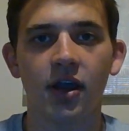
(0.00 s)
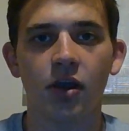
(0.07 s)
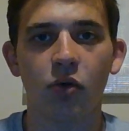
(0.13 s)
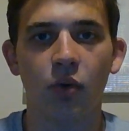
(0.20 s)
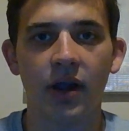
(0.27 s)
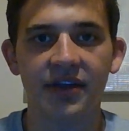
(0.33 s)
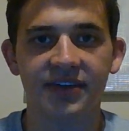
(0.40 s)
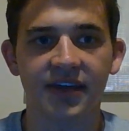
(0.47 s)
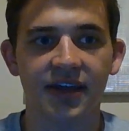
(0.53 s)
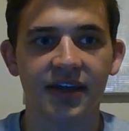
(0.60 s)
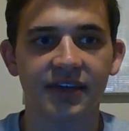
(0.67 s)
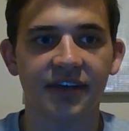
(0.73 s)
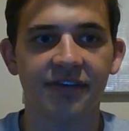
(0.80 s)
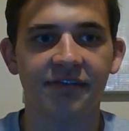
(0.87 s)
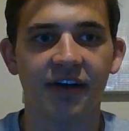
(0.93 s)
Whiteside
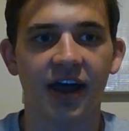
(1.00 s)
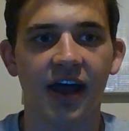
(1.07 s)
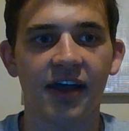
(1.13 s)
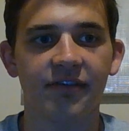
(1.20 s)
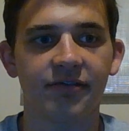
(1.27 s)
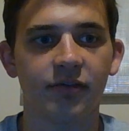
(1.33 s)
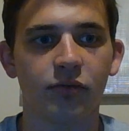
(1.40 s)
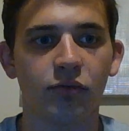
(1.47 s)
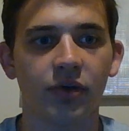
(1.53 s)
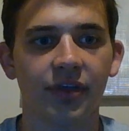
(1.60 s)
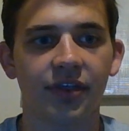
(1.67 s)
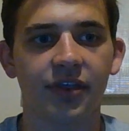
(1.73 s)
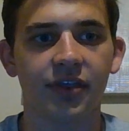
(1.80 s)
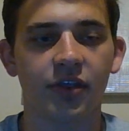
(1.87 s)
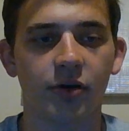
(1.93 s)
at the 5, with
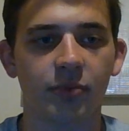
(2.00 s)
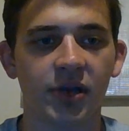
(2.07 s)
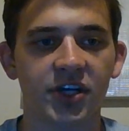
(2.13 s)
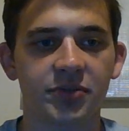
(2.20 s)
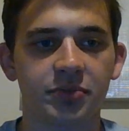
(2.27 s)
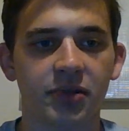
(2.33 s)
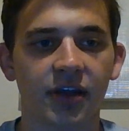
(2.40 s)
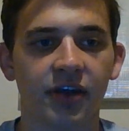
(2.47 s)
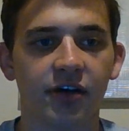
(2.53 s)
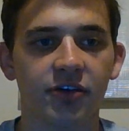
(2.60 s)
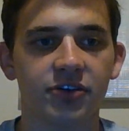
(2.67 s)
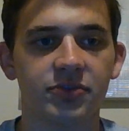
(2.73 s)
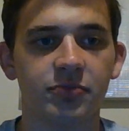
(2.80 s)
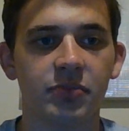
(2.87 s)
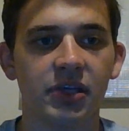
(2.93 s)
their bench
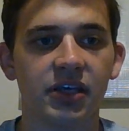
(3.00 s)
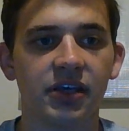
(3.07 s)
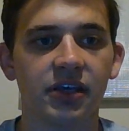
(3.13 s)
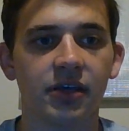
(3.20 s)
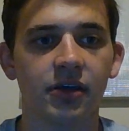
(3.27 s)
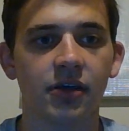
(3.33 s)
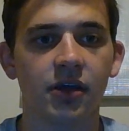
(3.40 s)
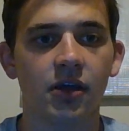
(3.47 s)
players being,